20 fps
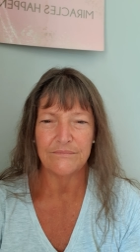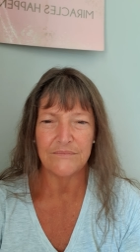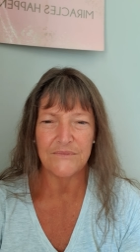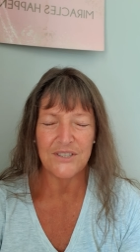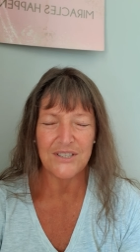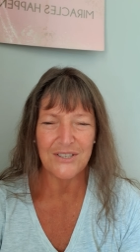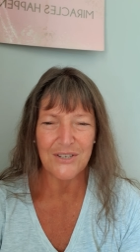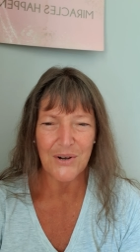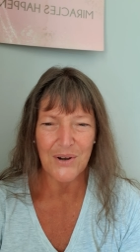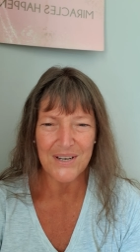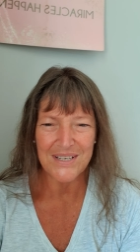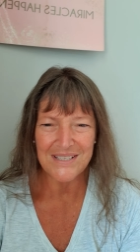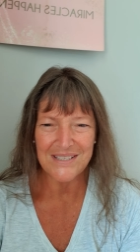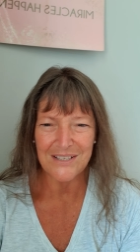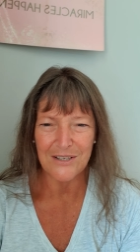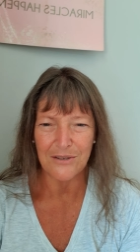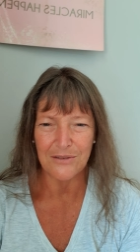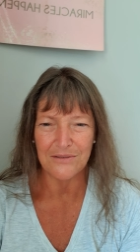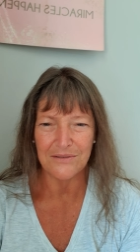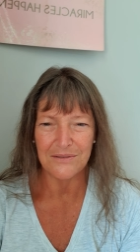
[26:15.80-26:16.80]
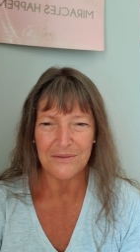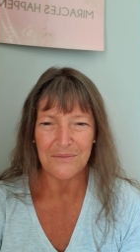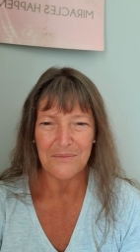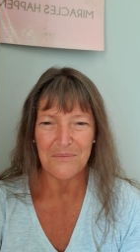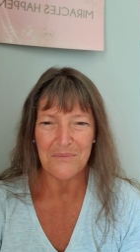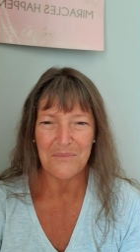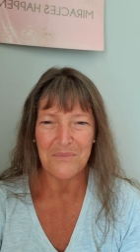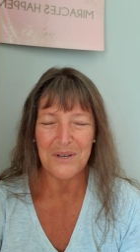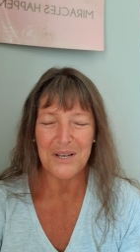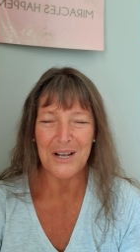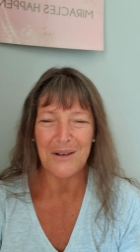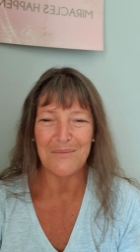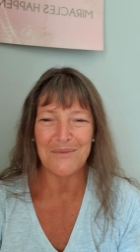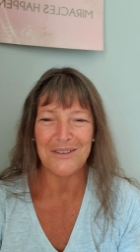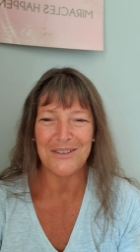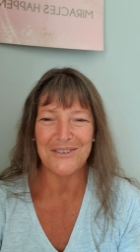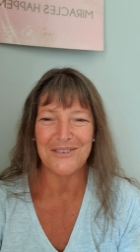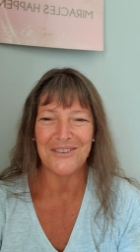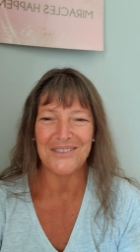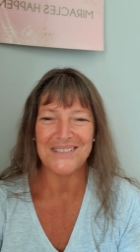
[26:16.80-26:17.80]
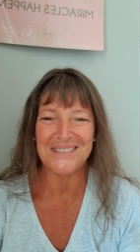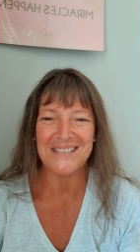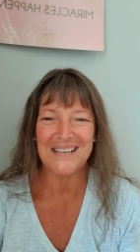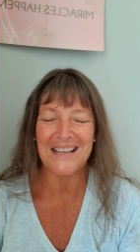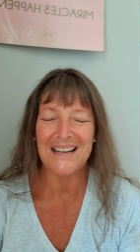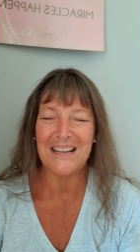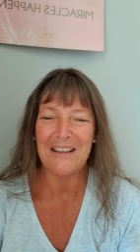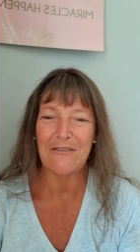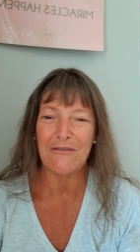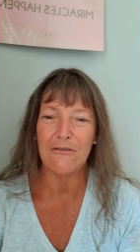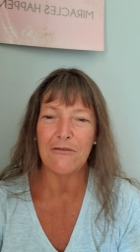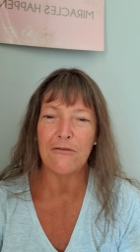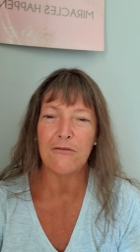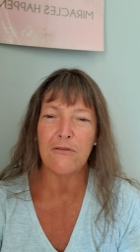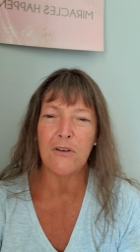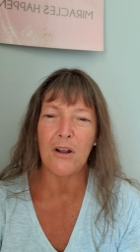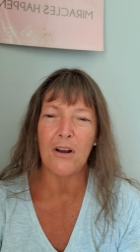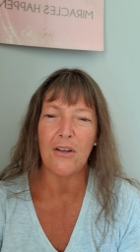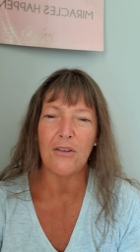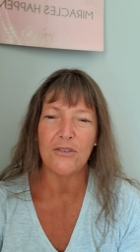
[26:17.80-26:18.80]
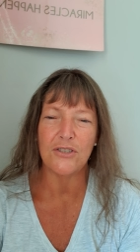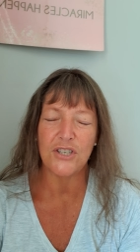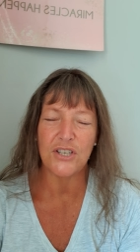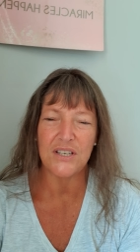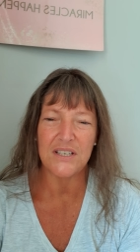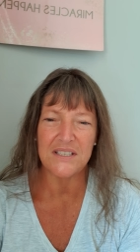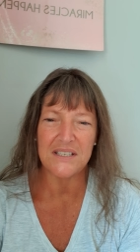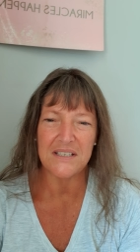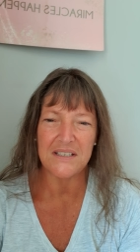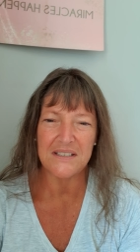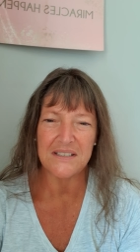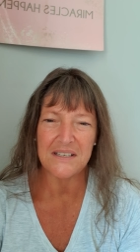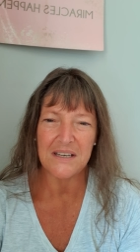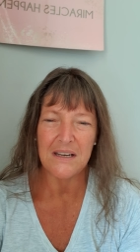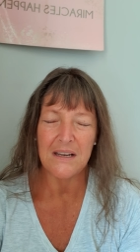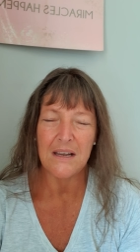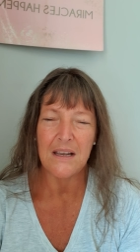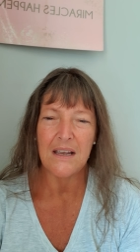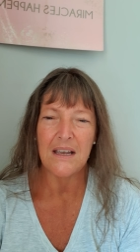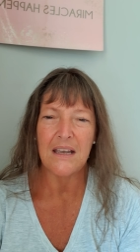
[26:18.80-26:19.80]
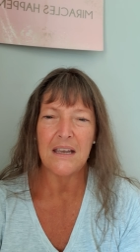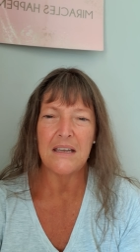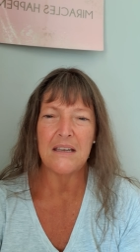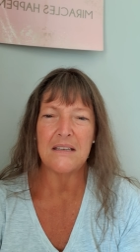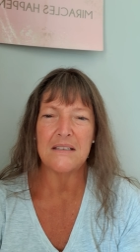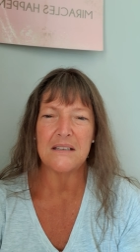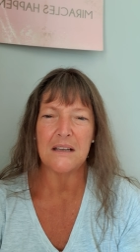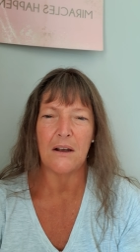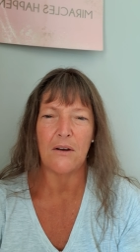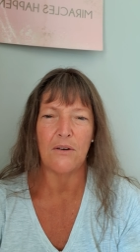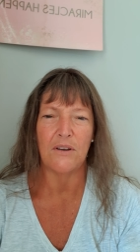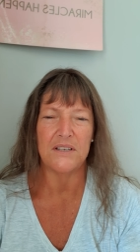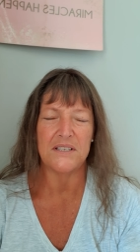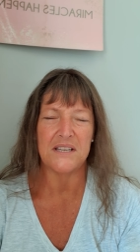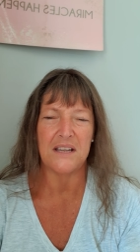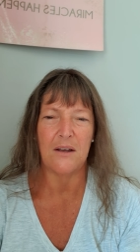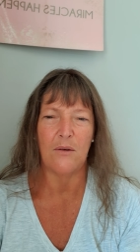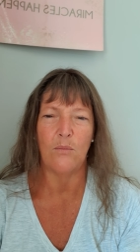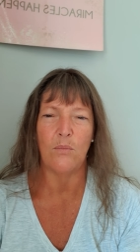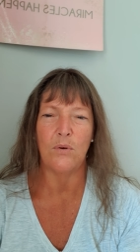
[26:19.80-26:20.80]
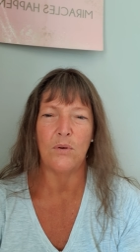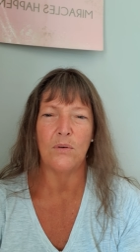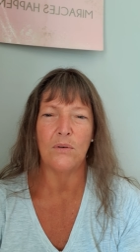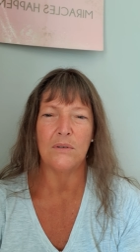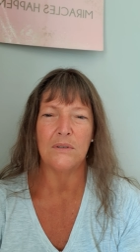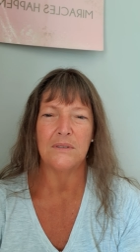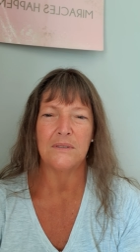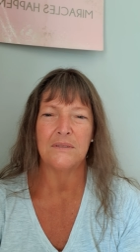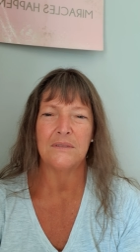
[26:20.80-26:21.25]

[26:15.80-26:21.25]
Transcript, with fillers: deny self, pick up their cross daily and follow Jesus. He's our example.